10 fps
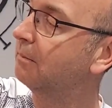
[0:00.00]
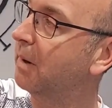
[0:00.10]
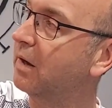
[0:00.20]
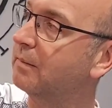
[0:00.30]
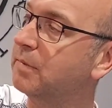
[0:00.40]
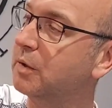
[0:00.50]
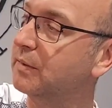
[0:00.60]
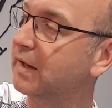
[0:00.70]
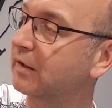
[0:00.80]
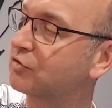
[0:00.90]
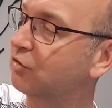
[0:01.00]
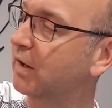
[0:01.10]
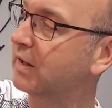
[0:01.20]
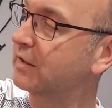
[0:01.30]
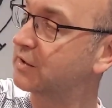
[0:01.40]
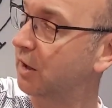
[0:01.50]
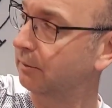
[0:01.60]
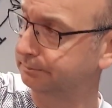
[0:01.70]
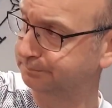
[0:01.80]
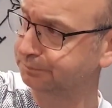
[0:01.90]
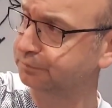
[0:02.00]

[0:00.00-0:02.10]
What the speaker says: Bayern Munich training top,